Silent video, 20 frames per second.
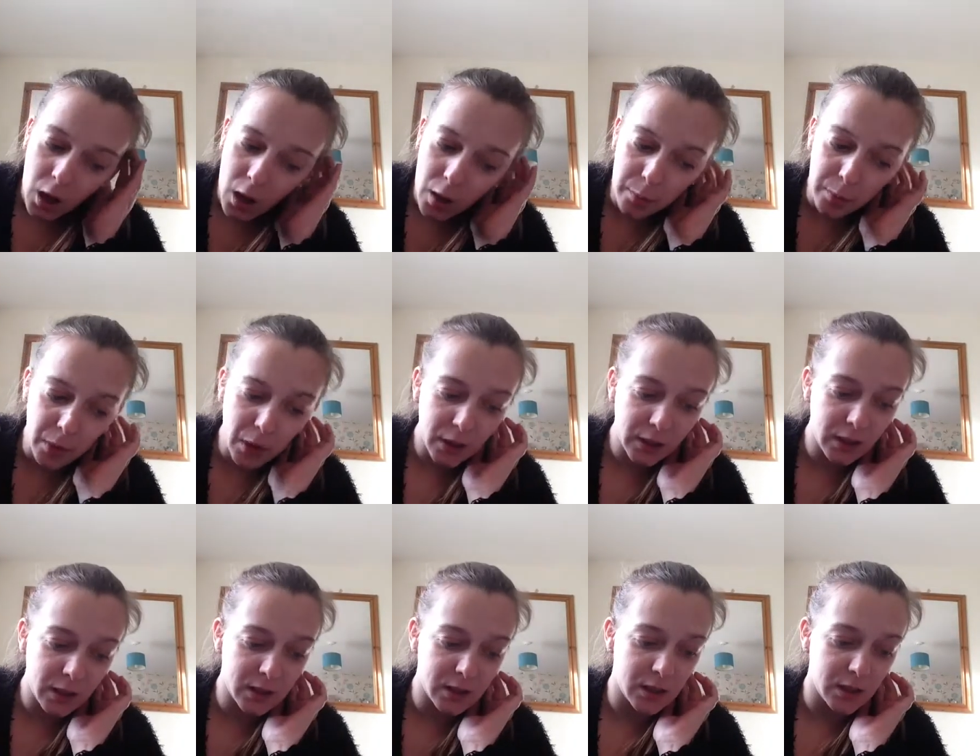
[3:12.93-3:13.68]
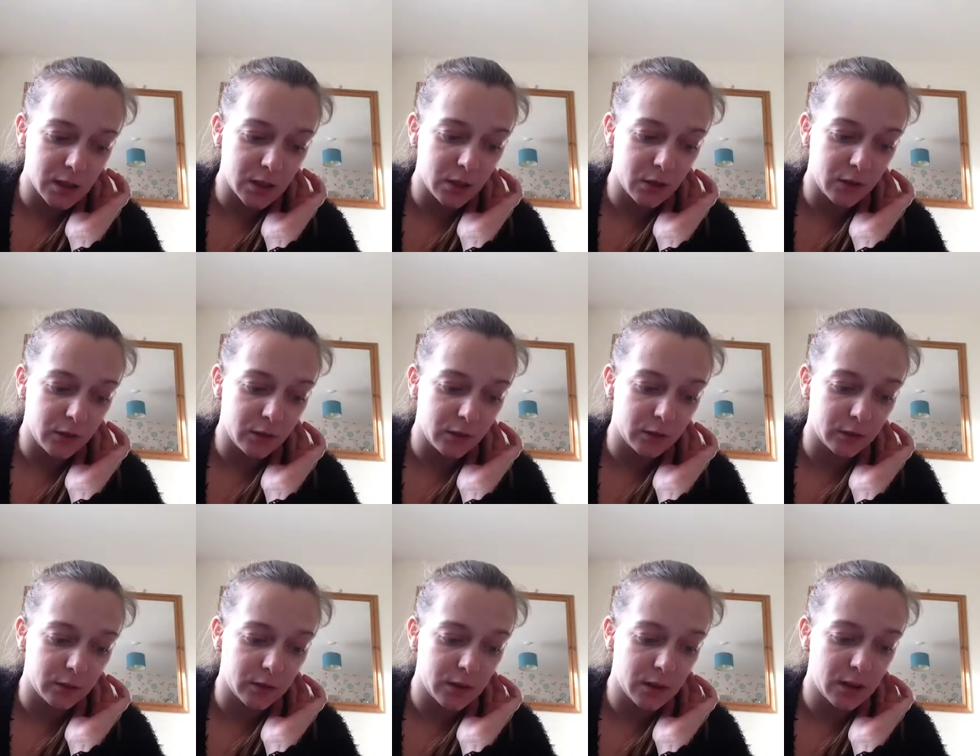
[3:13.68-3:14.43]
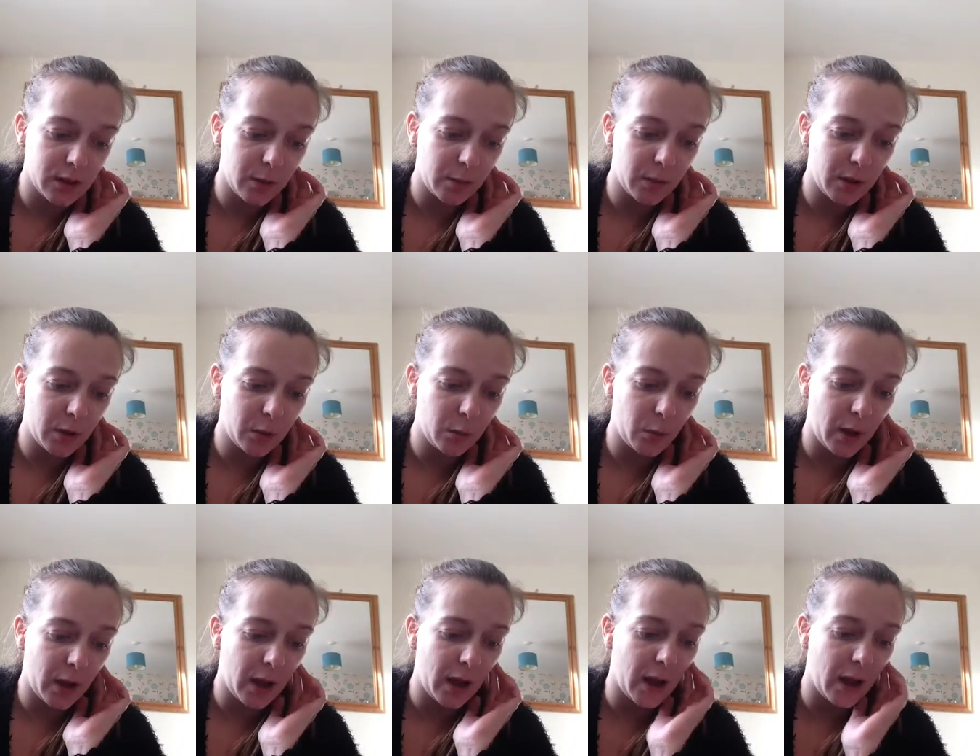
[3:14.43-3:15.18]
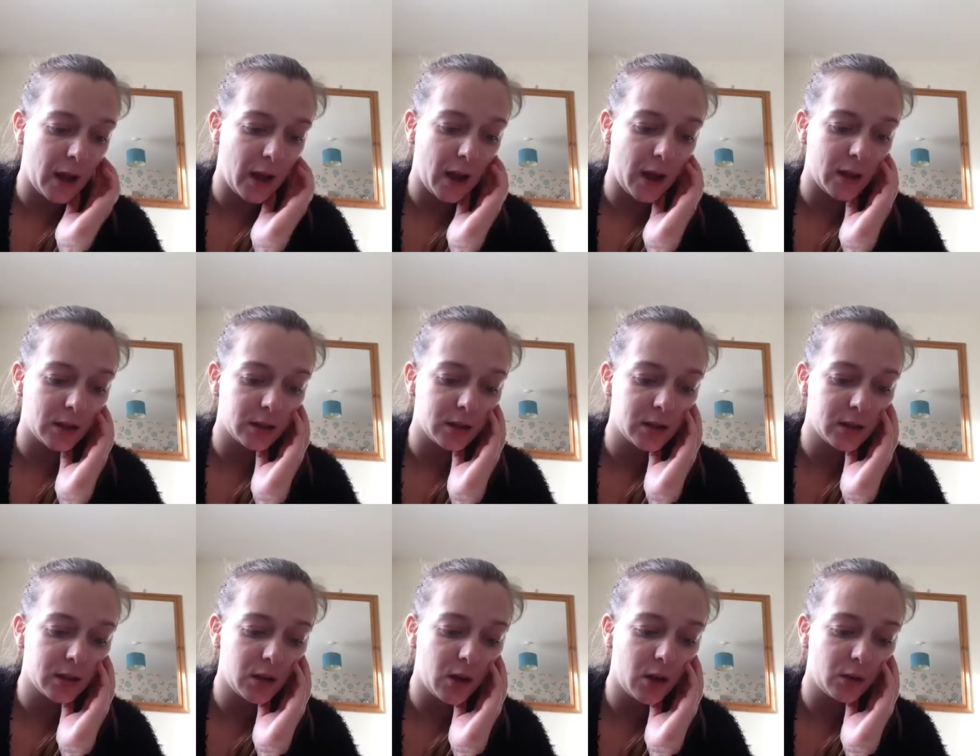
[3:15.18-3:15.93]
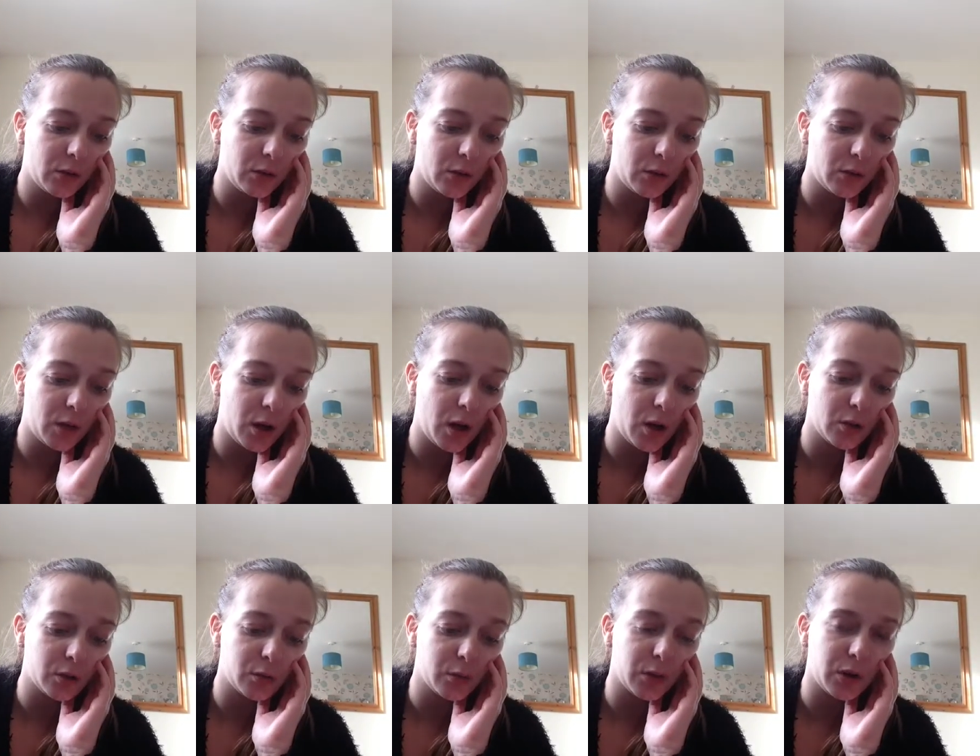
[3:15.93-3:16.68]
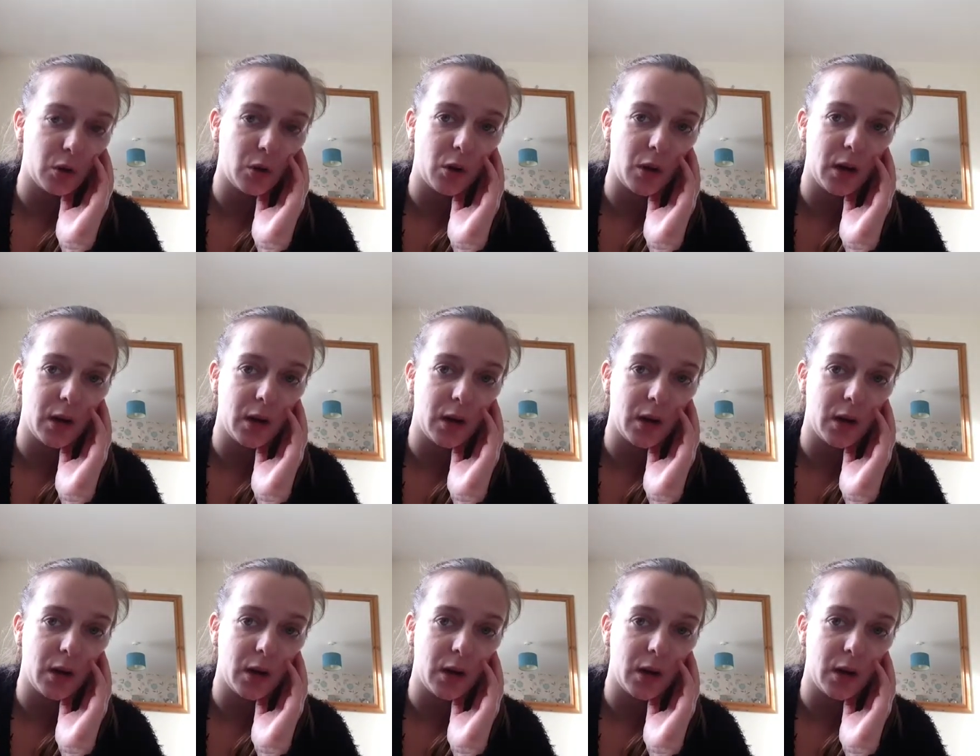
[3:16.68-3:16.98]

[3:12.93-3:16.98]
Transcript: Apply the essence on semi-wet hair and style your curls with your